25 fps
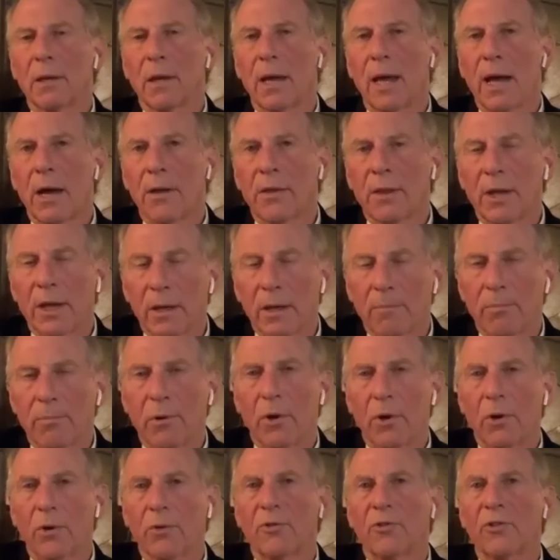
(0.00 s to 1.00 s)
how they
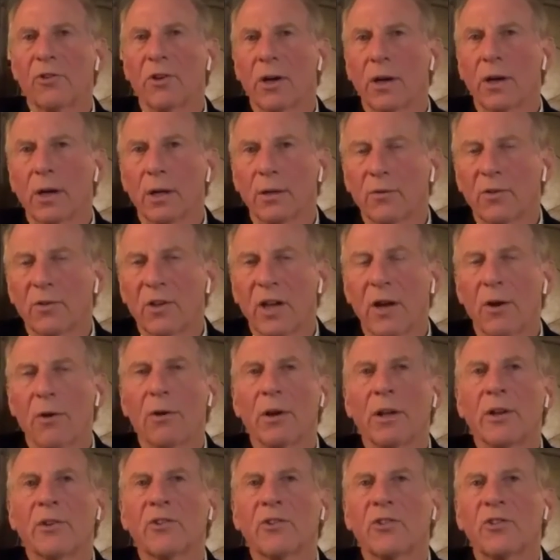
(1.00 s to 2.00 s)
approach
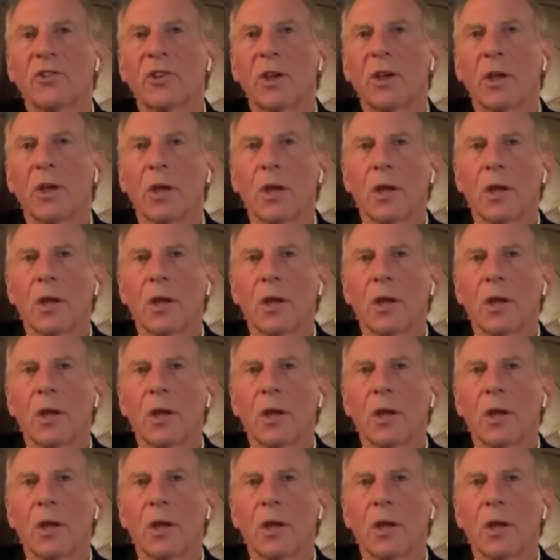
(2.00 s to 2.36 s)
terrorists,